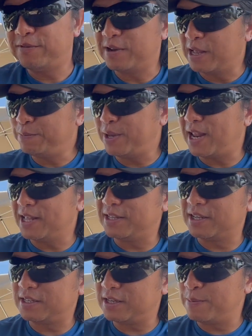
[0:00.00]
A bit like
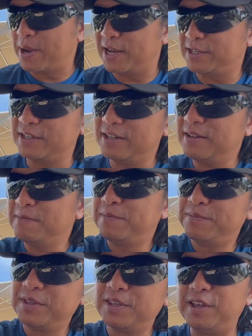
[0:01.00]
this. Imagine
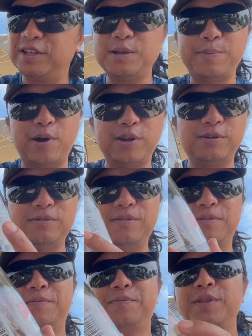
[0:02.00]
here's a bottle.
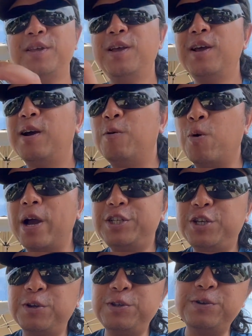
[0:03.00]
Why
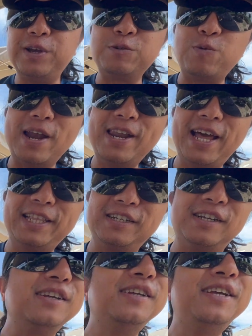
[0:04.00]
I you is one letter.